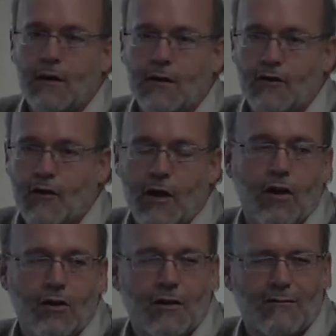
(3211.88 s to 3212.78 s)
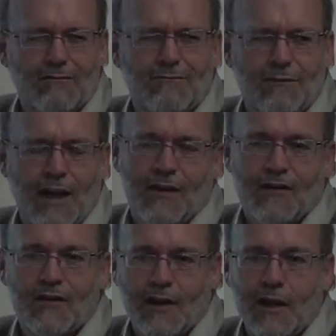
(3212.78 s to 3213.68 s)
so they all look kind of
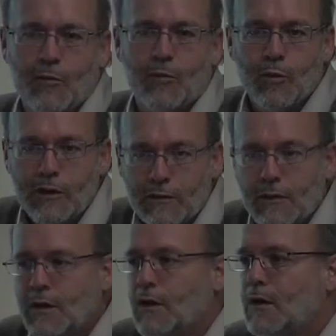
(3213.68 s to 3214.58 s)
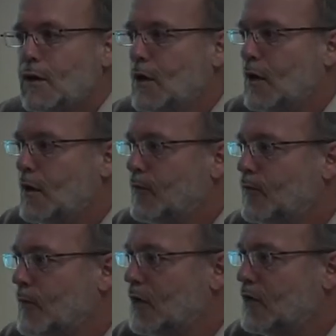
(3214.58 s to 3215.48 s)
the same, but
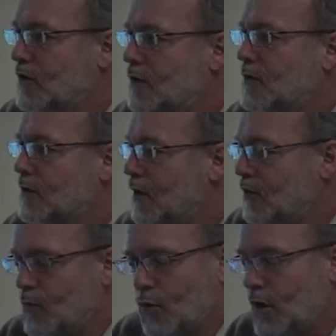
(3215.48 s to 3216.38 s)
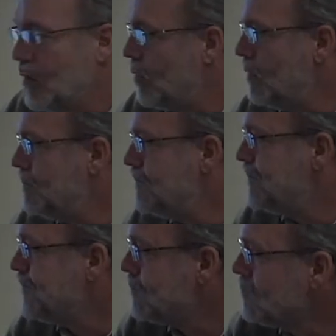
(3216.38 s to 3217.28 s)
it's workable.
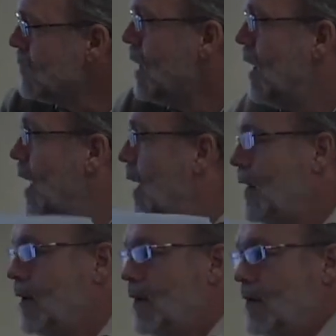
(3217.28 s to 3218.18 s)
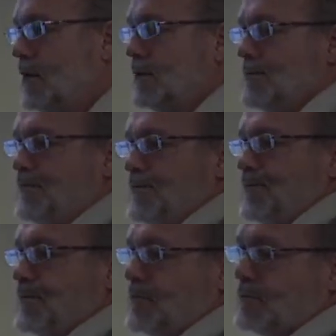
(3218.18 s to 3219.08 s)
And the utilities are
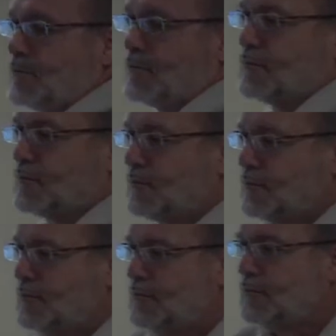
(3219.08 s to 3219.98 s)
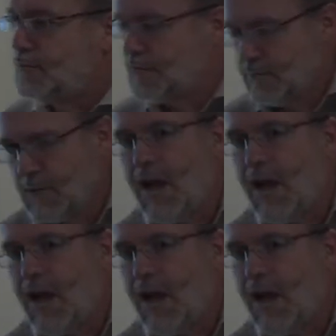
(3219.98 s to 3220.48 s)
usually pretty good to work with.